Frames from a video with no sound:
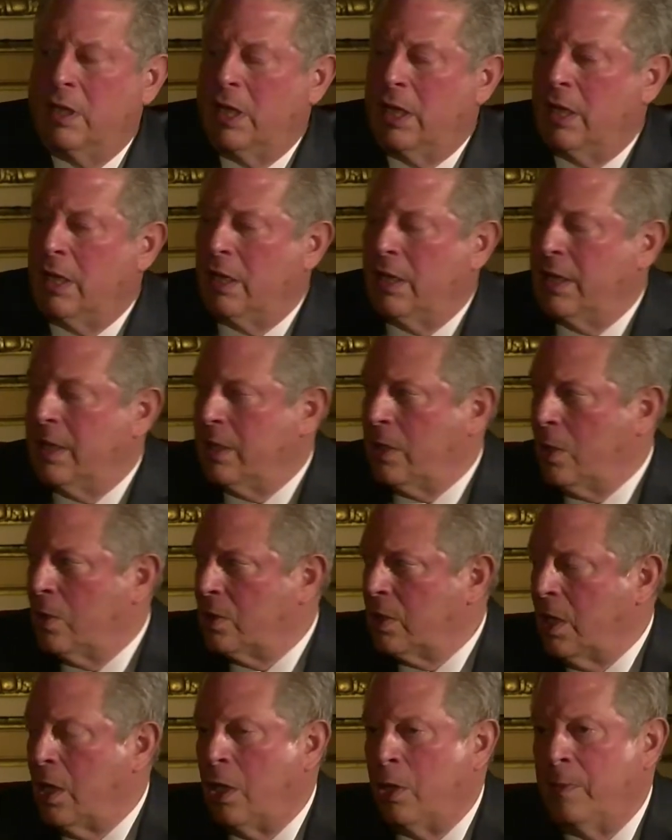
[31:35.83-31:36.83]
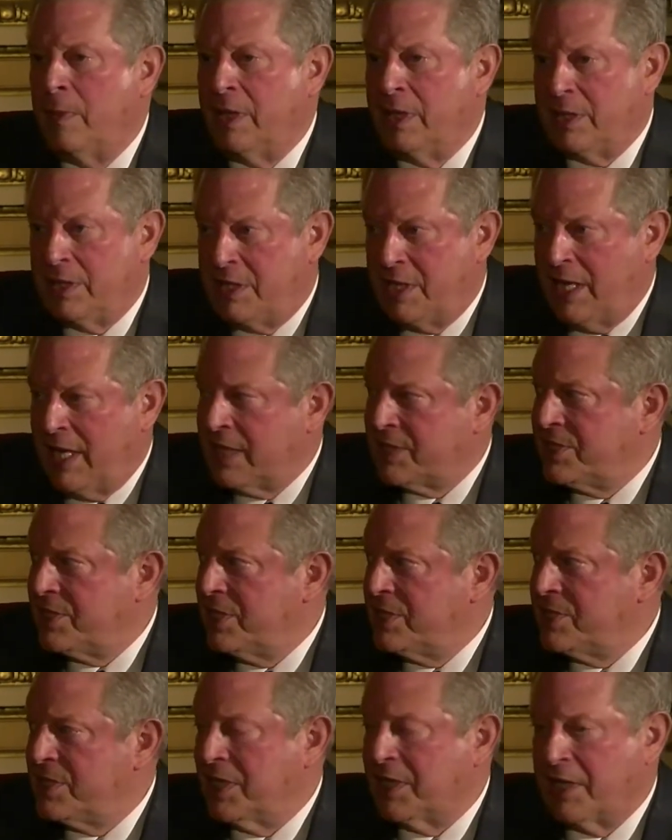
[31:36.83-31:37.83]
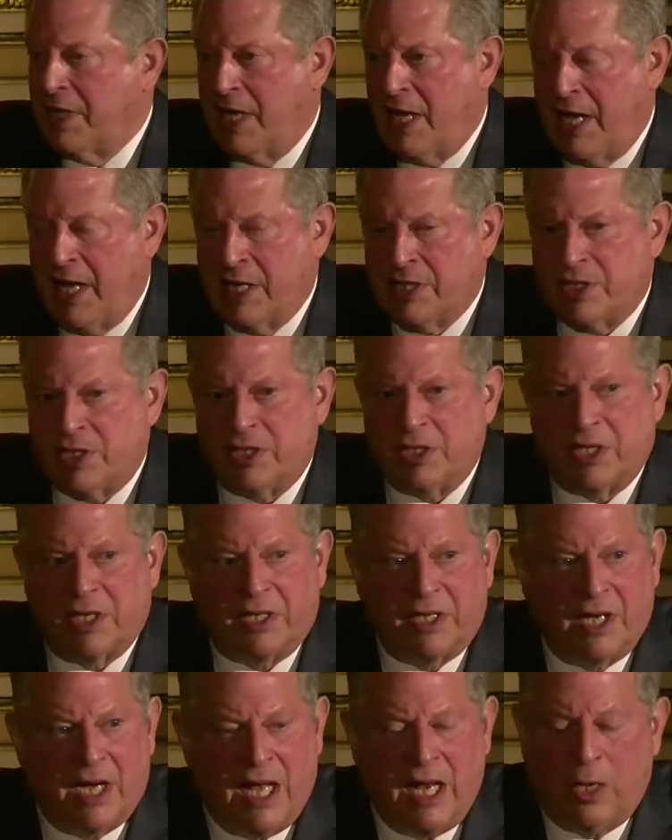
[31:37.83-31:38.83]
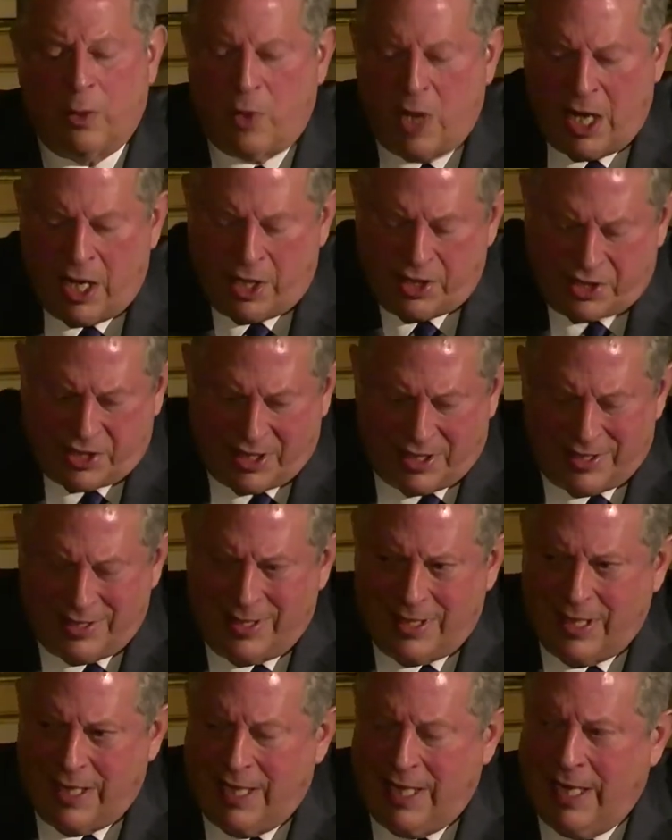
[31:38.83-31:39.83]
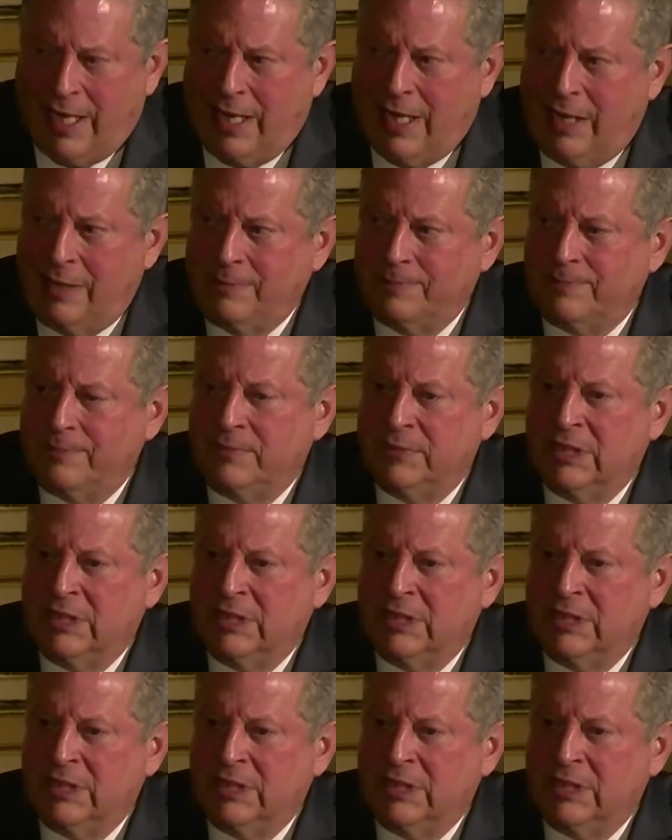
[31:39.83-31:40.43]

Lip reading: Oklahoma and Texas and Kansas and Colorado today.